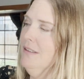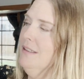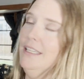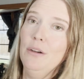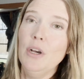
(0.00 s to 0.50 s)

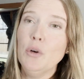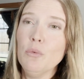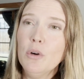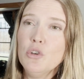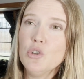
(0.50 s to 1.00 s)
a
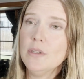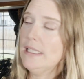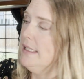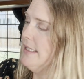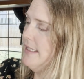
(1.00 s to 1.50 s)
grocery
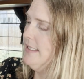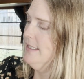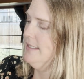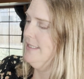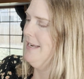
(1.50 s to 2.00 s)

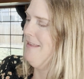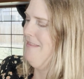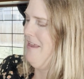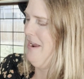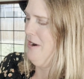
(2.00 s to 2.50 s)
list,
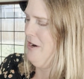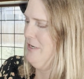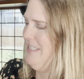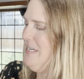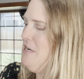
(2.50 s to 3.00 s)

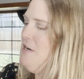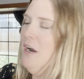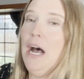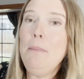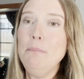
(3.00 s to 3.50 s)
there's
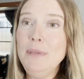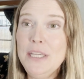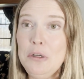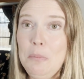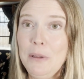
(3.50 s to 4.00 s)
a
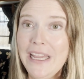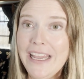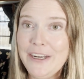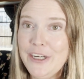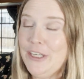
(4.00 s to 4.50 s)
meal
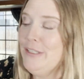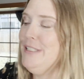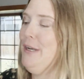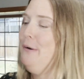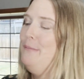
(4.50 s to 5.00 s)
planner. So